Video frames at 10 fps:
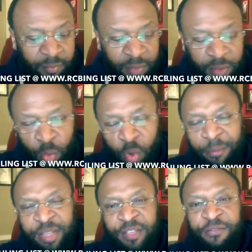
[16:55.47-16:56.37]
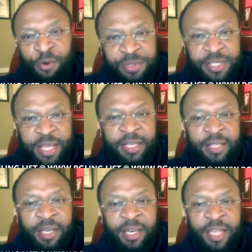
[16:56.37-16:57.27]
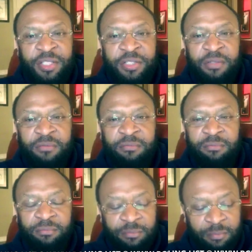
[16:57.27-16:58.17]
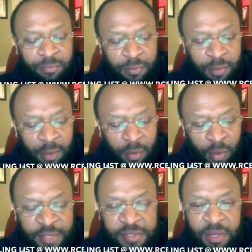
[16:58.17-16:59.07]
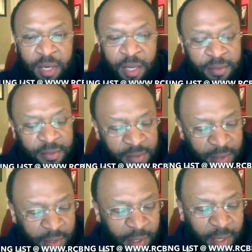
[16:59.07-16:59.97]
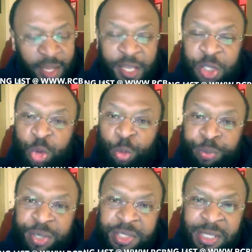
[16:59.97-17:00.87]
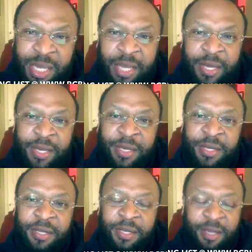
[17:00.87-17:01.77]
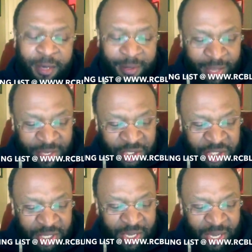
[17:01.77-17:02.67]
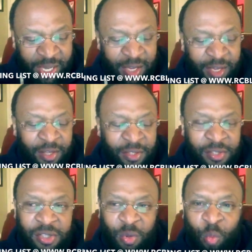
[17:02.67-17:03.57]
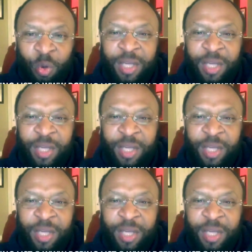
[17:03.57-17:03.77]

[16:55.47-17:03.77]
The woman's first inclination, listen to this, is to pretend that she is what